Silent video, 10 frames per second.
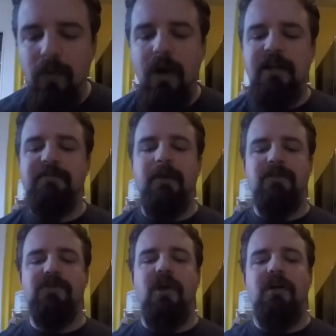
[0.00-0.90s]
I smell
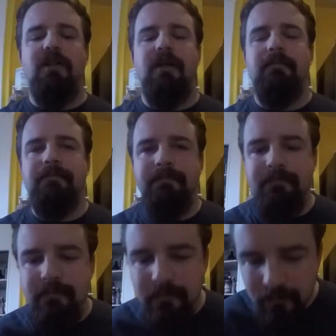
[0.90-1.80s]
chocolate.
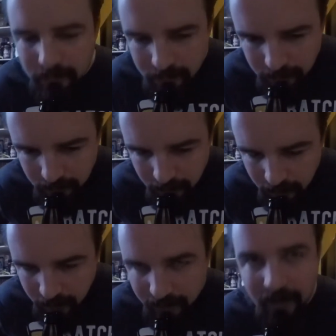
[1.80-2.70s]

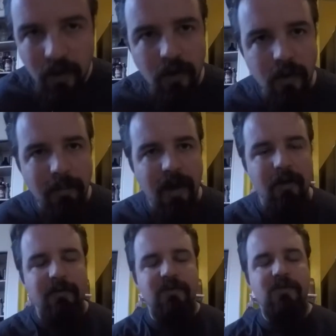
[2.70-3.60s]
That cocoa
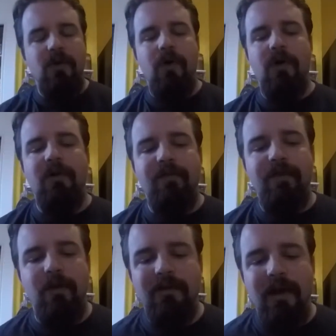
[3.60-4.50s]
powder was so hard to
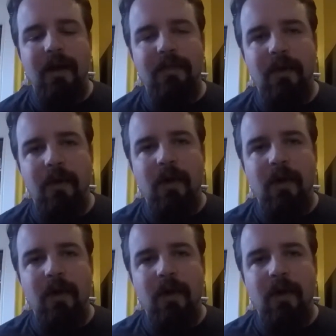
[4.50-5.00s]
filter out though.